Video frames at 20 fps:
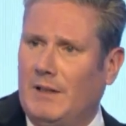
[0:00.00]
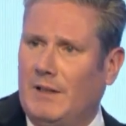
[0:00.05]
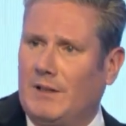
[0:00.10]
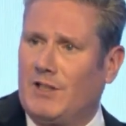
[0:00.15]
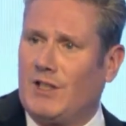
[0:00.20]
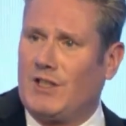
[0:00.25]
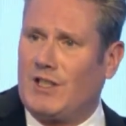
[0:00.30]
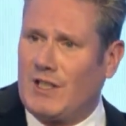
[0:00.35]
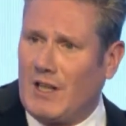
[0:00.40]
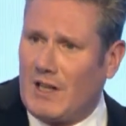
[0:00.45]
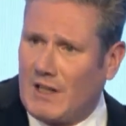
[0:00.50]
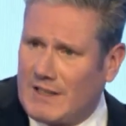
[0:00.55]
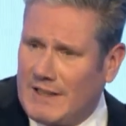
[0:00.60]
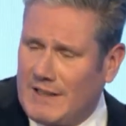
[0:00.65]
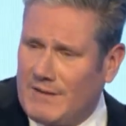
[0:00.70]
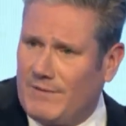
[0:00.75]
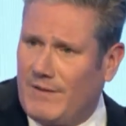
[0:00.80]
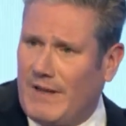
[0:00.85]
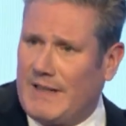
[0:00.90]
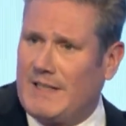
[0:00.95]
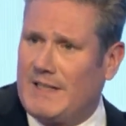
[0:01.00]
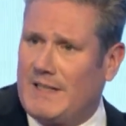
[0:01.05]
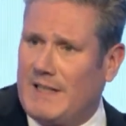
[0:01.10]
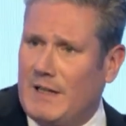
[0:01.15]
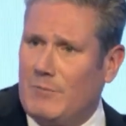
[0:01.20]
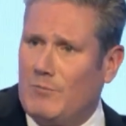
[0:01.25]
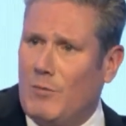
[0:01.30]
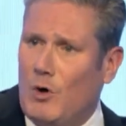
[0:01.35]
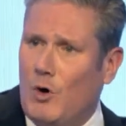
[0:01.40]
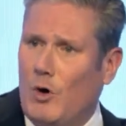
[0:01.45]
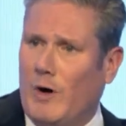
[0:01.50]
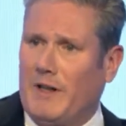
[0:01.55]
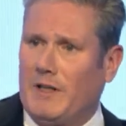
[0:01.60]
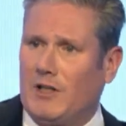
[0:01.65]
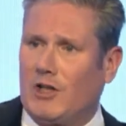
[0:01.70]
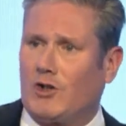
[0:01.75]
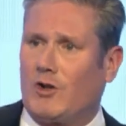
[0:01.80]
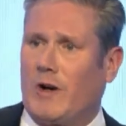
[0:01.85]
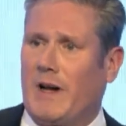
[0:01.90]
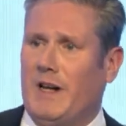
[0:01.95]
to start investing more in
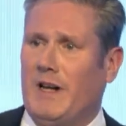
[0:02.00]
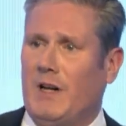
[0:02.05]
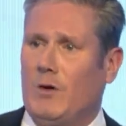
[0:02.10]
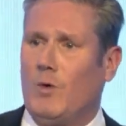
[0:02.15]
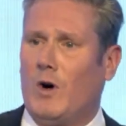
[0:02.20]
training